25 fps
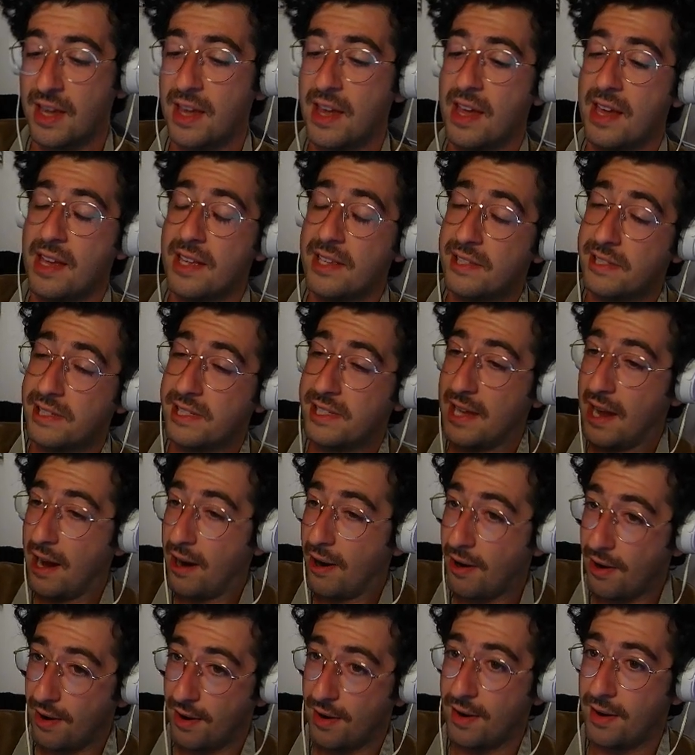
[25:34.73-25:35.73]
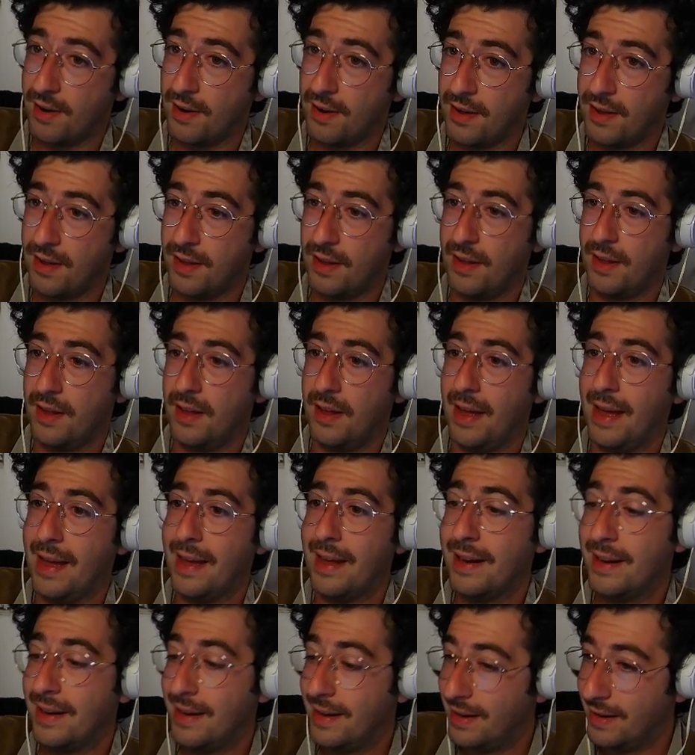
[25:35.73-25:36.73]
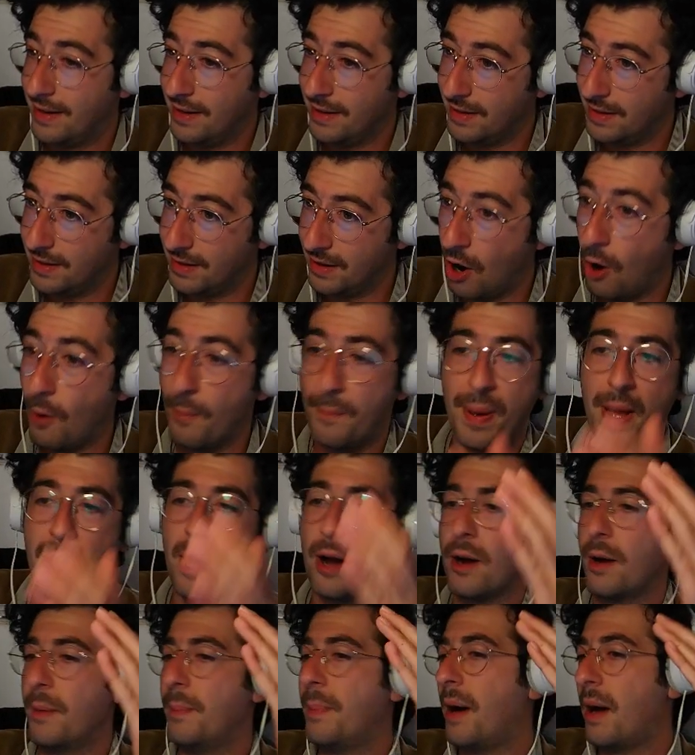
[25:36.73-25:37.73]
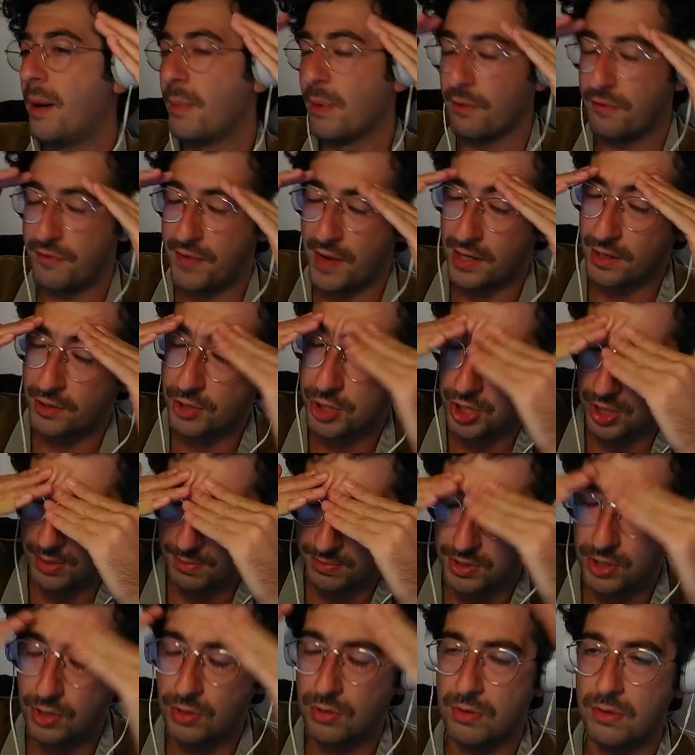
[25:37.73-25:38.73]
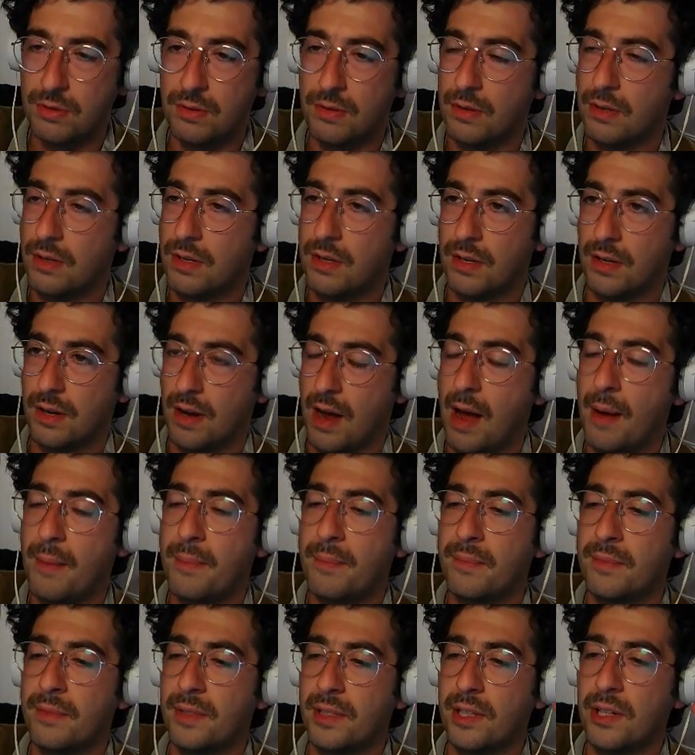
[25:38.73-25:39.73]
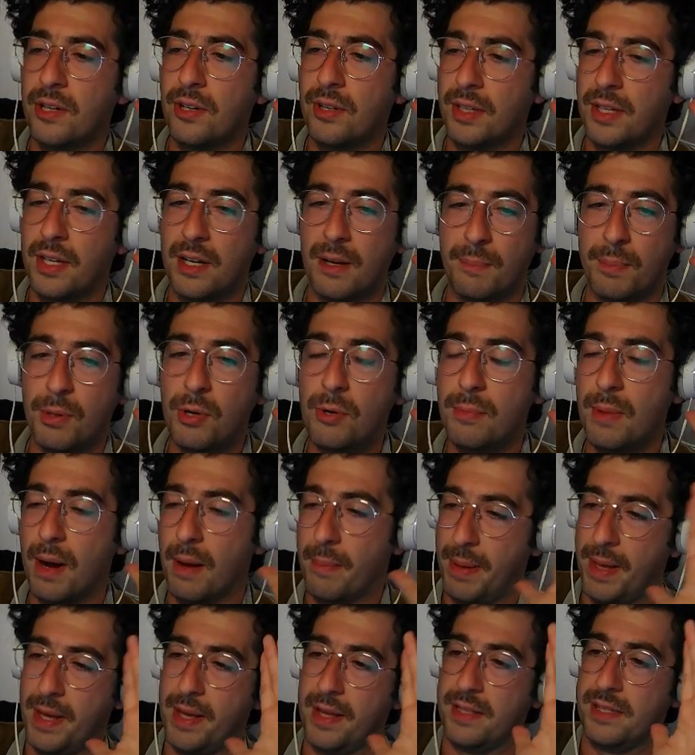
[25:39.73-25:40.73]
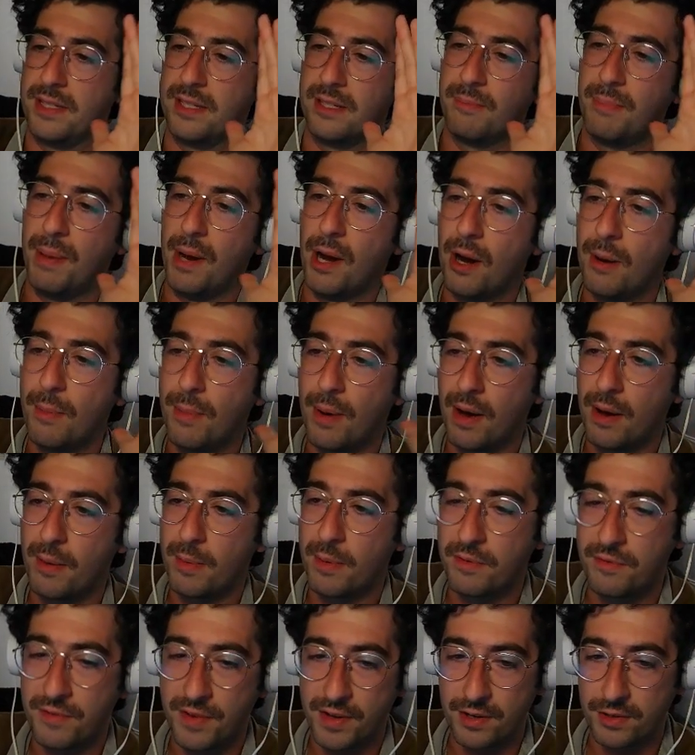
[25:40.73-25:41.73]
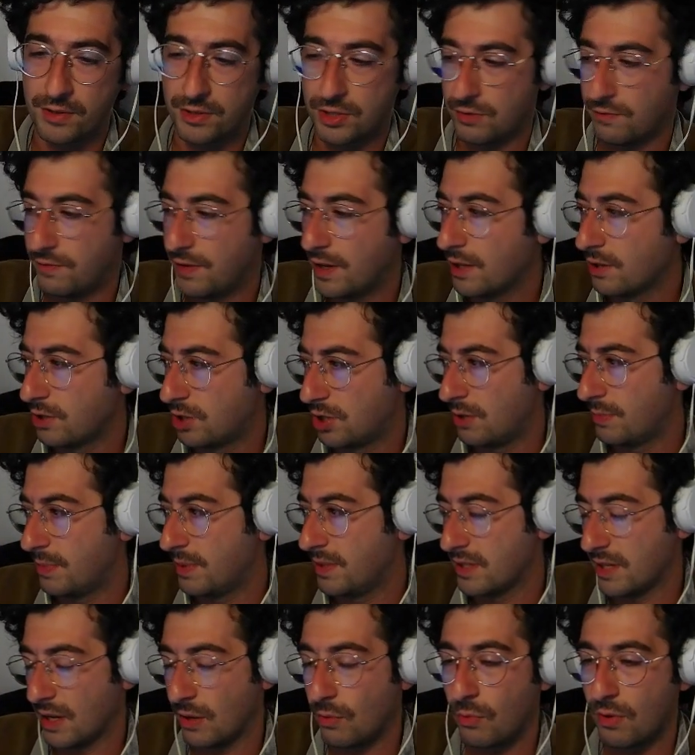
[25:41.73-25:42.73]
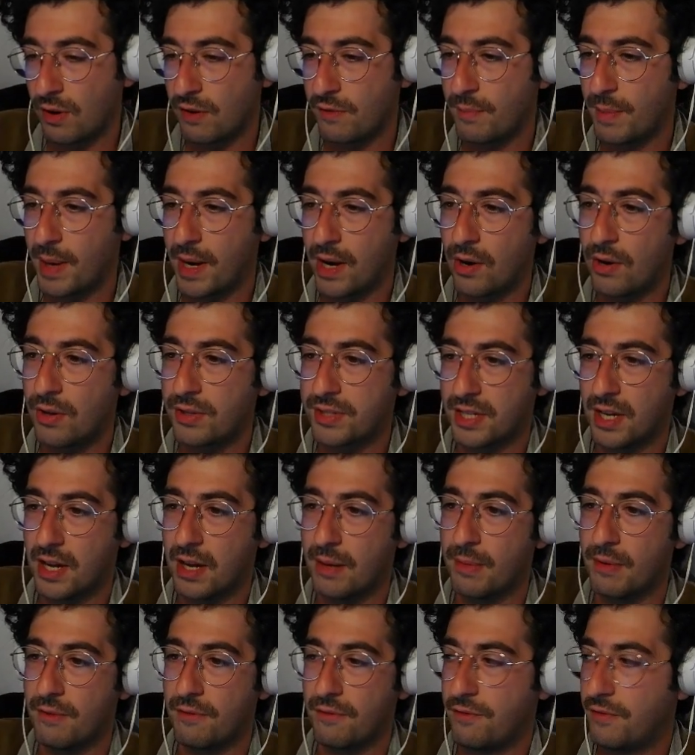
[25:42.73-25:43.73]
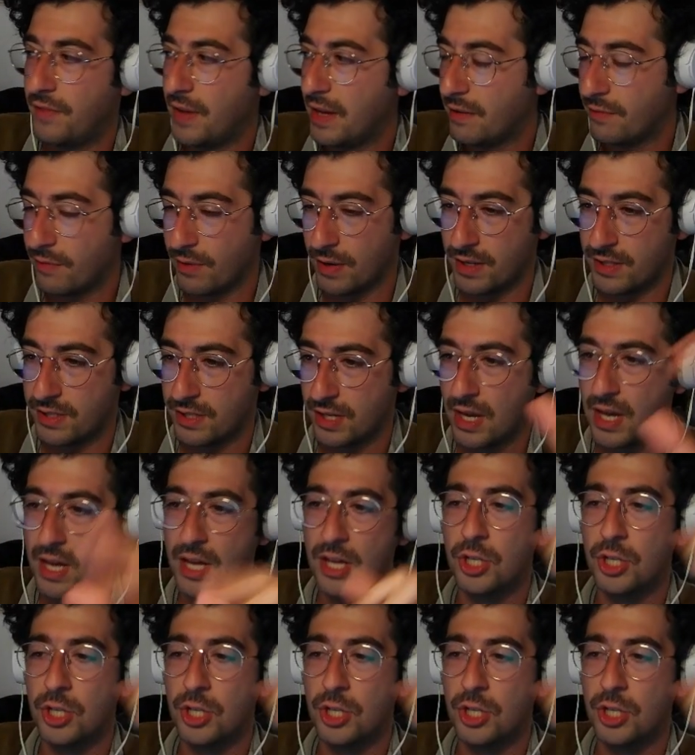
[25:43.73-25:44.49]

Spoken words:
Sarah and Perry Bible Fellowship, dude. I'm literally gonna poop my pants. Perry Bible Fellowship is like one of my all-time favorites.